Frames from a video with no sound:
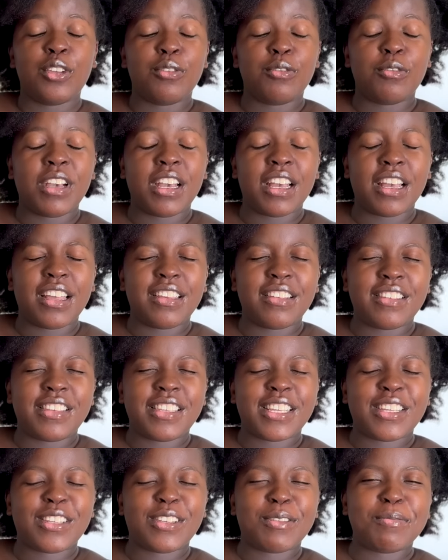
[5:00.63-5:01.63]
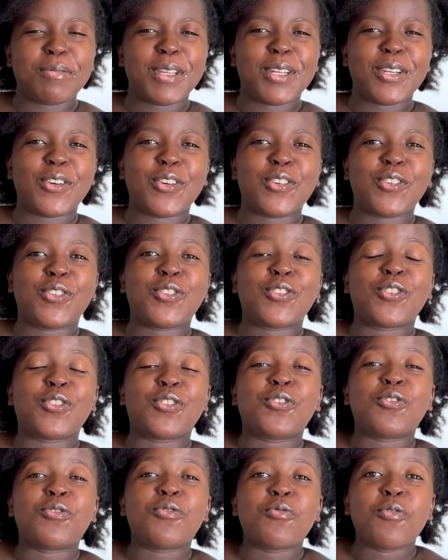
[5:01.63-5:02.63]
You guys, it's been a
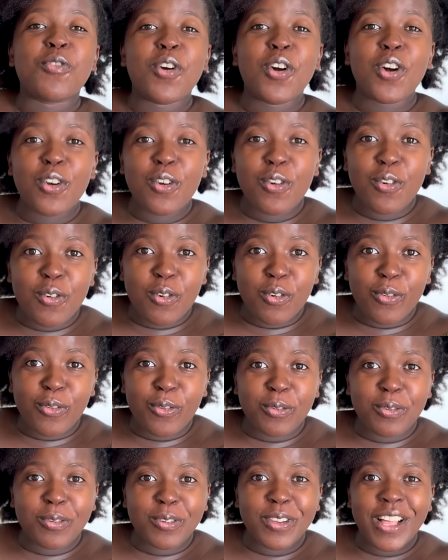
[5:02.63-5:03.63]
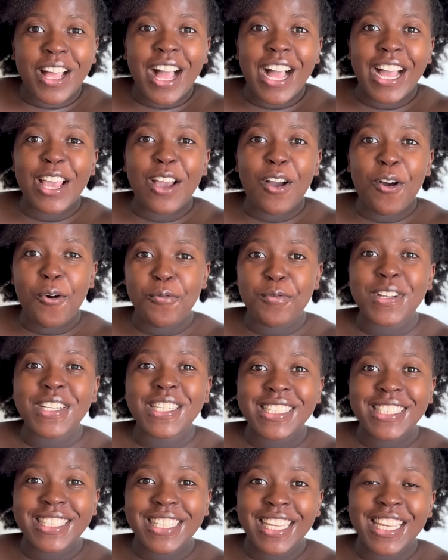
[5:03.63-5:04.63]
struggle. I always
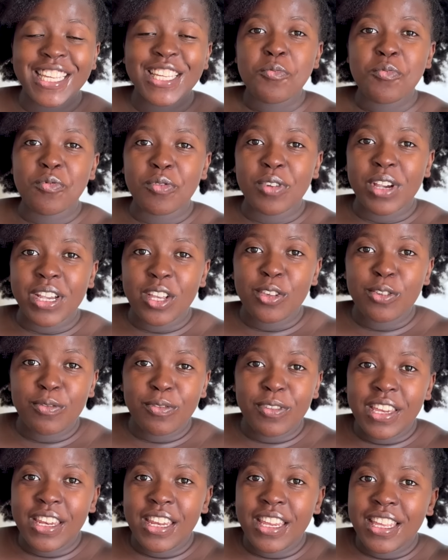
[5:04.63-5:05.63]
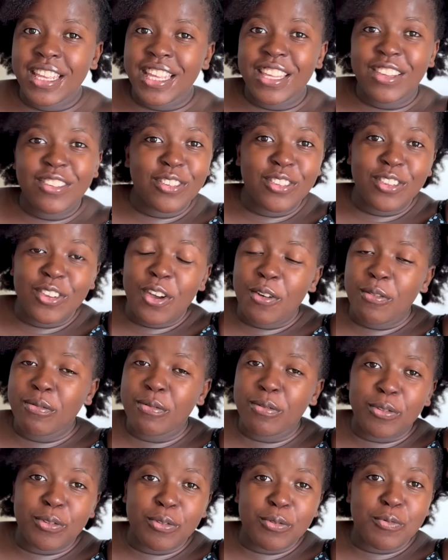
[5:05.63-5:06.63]
say breastfeeding is not
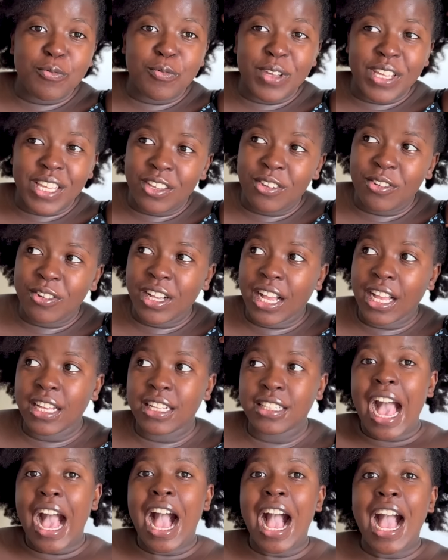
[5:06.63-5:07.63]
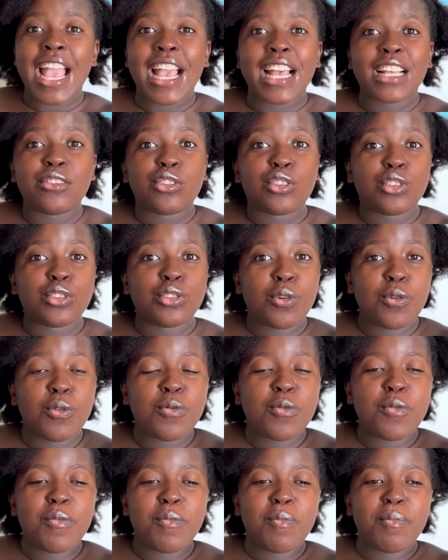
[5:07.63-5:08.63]
for the weak, you guys. I had
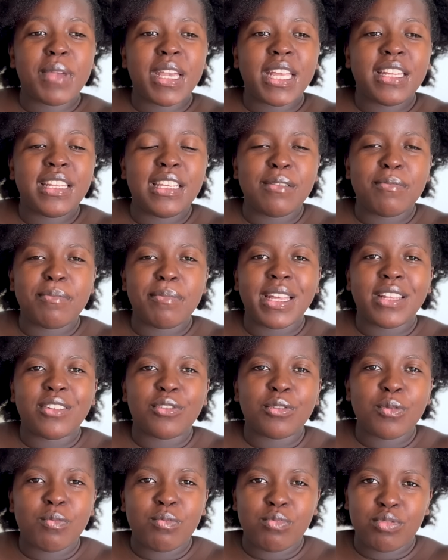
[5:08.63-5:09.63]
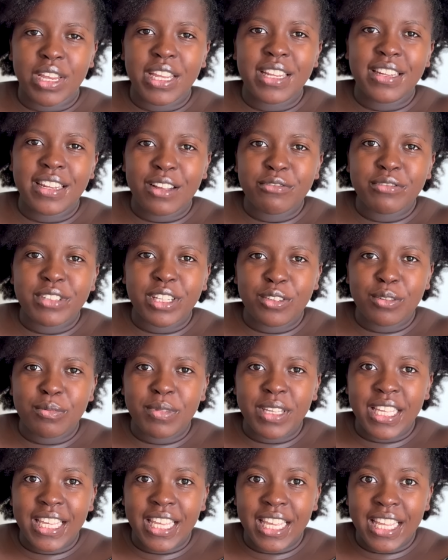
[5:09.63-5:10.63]
so many mental breakdowns at the
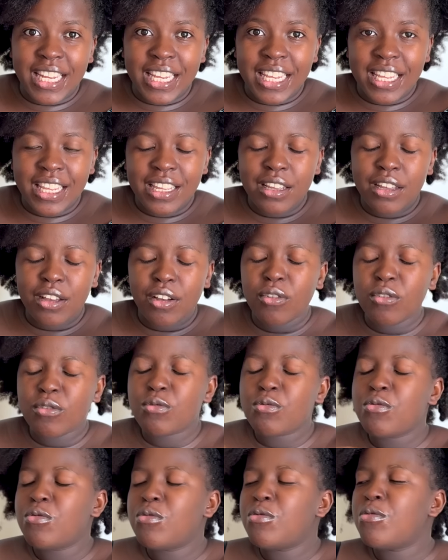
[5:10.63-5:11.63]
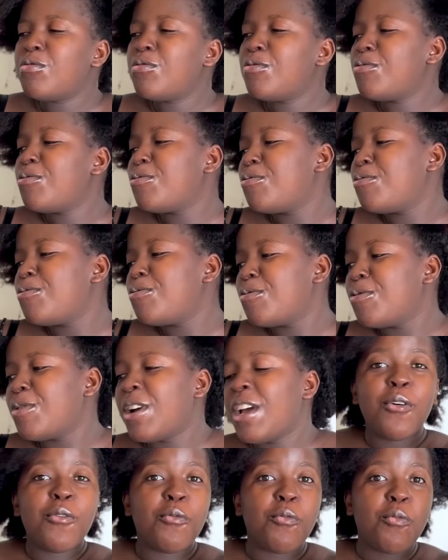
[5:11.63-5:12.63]
beginning. Ooh,
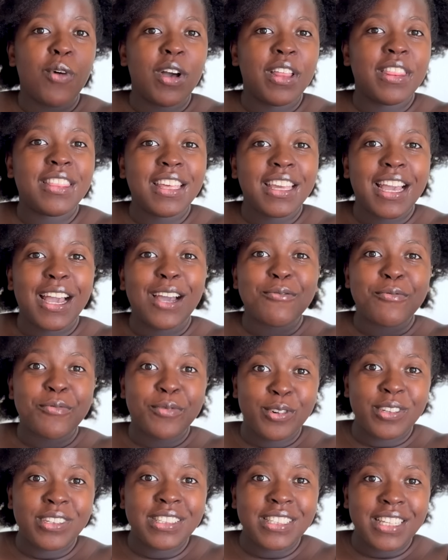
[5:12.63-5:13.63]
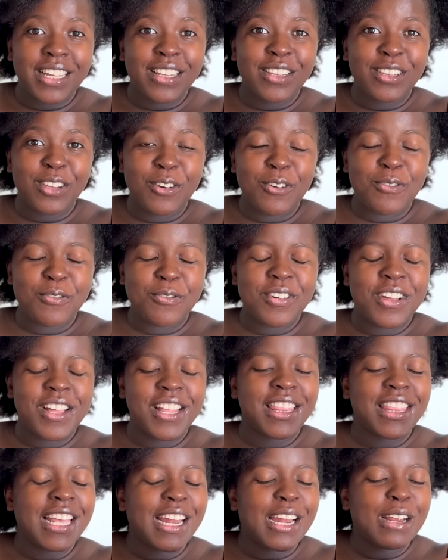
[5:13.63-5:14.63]
one thing I will say though,
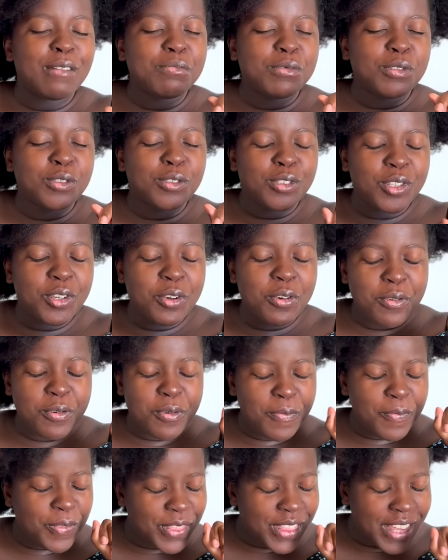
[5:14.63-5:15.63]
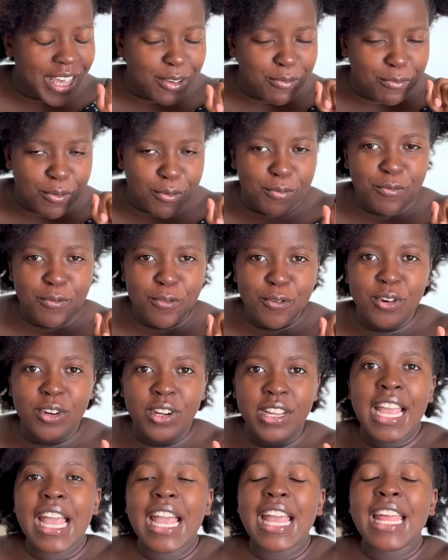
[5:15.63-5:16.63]
that I'm so thankful for,
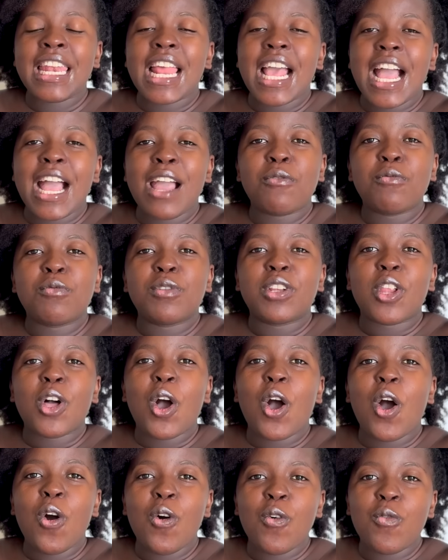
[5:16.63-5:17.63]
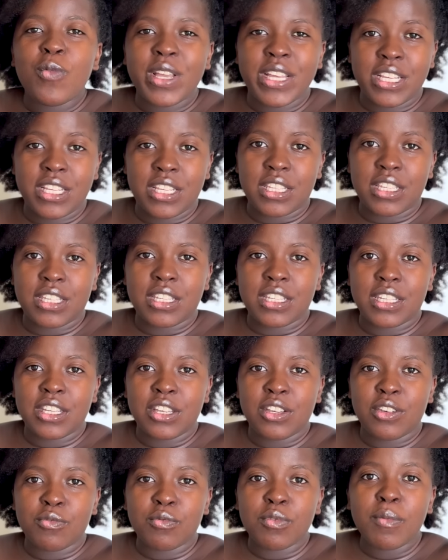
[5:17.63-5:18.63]
and I will always
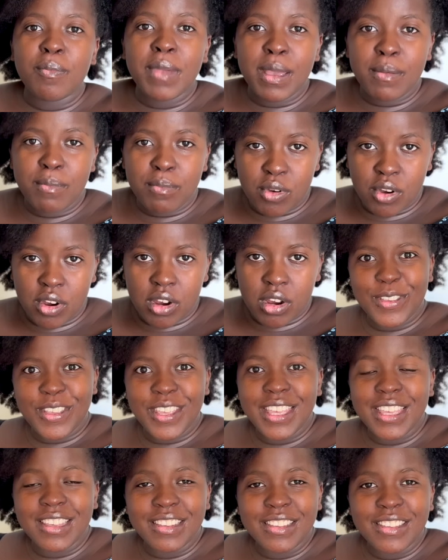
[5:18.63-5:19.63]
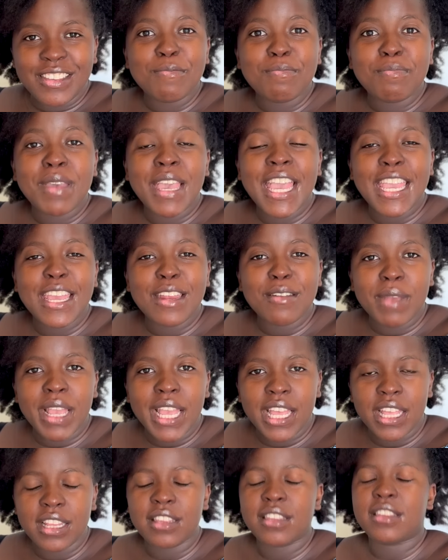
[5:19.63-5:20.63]
remember is pain
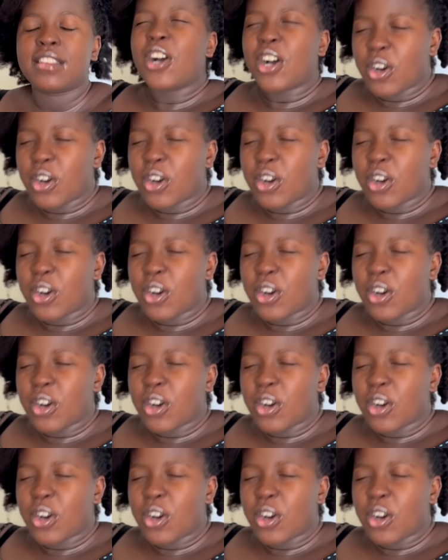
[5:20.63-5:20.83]
meds.